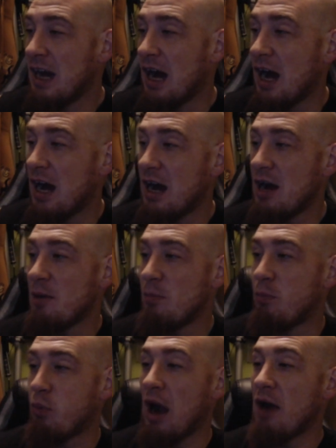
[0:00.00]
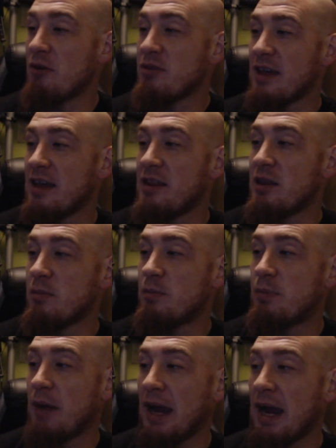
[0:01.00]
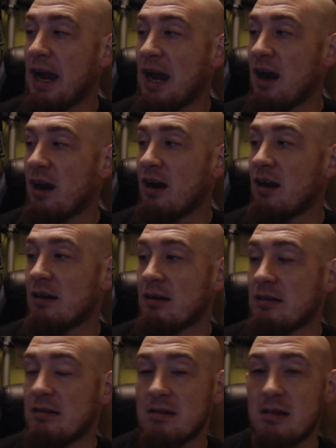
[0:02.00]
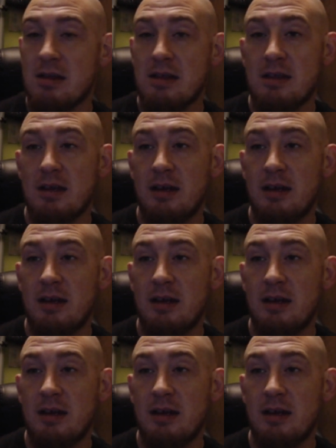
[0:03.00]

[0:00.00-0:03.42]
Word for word: Uh, Browns and the Bears.